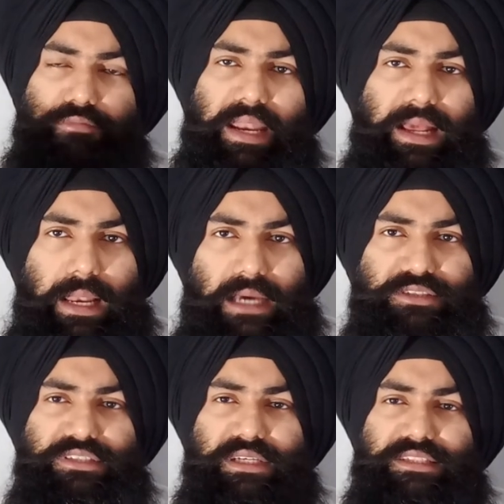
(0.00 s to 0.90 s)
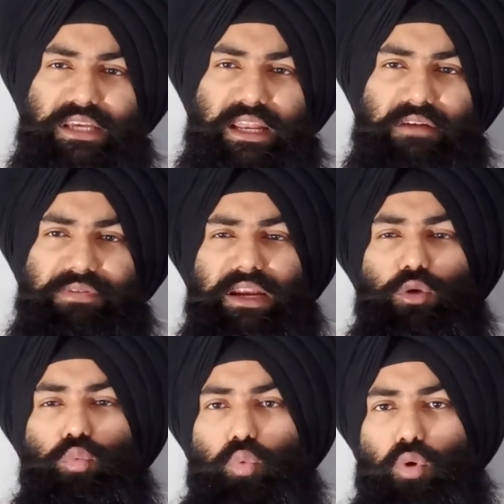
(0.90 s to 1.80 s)
and wearing glasses is enough and
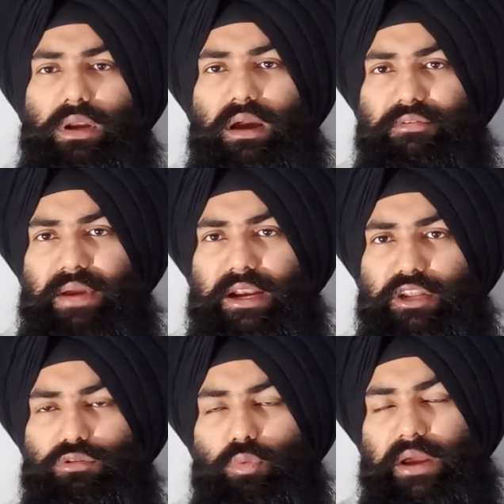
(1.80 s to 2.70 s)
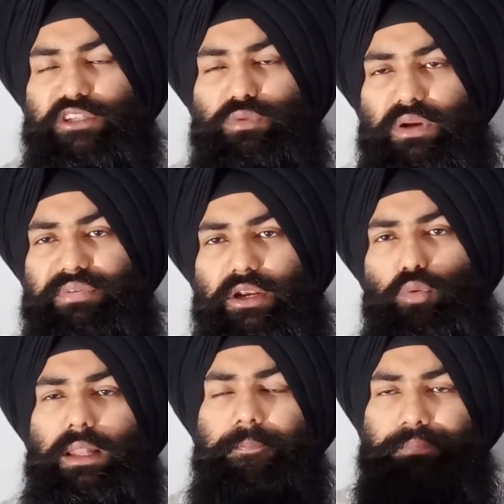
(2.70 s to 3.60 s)
it won't affect you, the virus won't
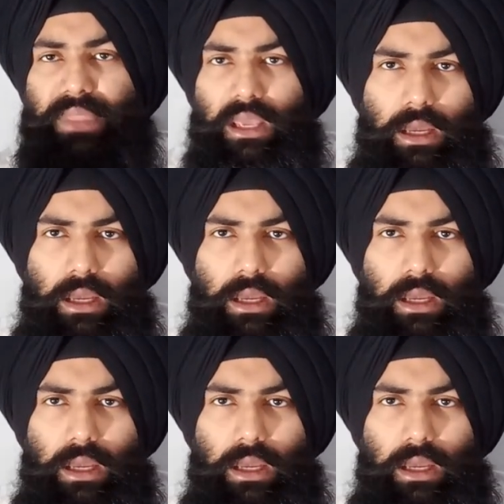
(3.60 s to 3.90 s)
affect you, well,